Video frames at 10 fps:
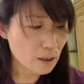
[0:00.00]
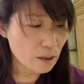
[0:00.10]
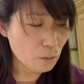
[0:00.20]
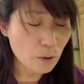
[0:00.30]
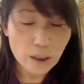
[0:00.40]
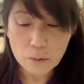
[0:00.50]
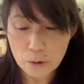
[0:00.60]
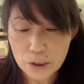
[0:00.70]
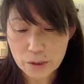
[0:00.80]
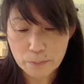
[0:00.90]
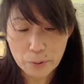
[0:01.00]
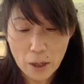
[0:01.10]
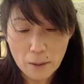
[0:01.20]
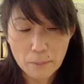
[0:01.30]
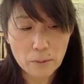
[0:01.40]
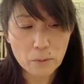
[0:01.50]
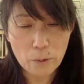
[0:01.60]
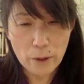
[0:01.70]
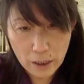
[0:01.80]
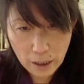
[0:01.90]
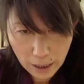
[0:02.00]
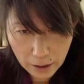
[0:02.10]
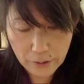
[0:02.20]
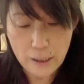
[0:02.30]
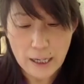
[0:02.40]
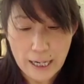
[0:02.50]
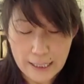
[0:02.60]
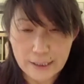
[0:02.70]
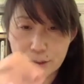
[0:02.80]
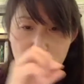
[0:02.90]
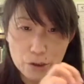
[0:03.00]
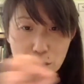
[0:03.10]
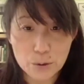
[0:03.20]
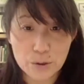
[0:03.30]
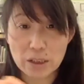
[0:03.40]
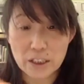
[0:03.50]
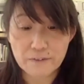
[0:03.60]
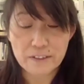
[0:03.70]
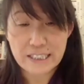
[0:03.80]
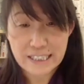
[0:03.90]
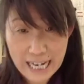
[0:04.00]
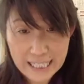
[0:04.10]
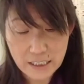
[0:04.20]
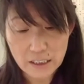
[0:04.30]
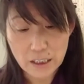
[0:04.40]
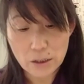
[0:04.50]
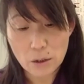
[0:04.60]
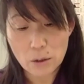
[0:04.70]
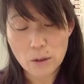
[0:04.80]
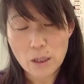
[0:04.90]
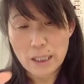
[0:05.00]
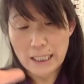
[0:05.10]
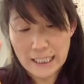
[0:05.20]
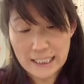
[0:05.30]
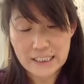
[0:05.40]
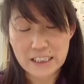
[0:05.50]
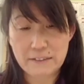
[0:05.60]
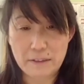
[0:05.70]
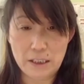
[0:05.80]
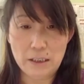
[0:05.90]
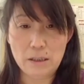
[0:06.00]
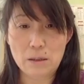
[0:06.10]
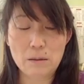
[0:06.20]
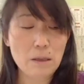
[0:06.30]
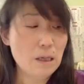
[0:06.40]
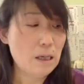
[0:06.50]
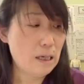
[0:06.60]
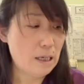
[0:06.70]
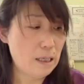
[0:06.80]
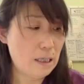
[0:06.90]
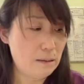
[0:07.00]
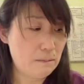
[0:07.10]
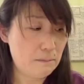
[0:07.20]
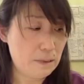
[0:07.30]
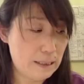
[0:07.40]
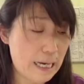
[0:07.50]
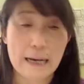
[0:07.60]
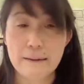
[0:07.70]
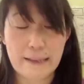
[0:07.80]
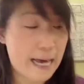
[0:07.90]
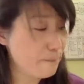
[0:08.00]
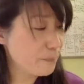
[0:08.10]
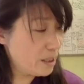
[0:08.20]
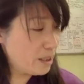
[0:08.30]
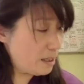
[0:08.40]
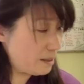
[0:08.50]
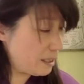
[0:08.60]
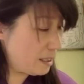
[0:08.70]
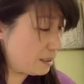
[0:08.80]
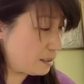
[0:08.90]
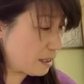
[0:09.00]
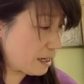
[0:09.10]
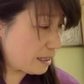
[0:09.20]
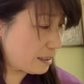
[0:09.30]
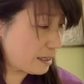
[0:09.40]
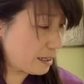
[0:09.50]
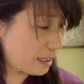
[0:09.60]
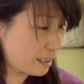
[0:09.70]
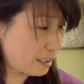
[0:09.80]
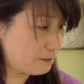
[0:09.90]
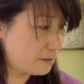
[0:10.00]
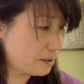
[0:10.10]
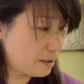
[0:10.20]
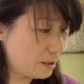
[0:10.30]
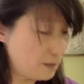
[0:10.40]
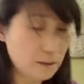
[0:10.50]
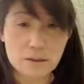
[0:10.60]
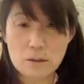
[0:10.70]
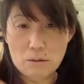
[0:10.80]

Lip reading: which problem, where area I insert, choosing different size of needle, length of needle, yeah, that. And then I have this called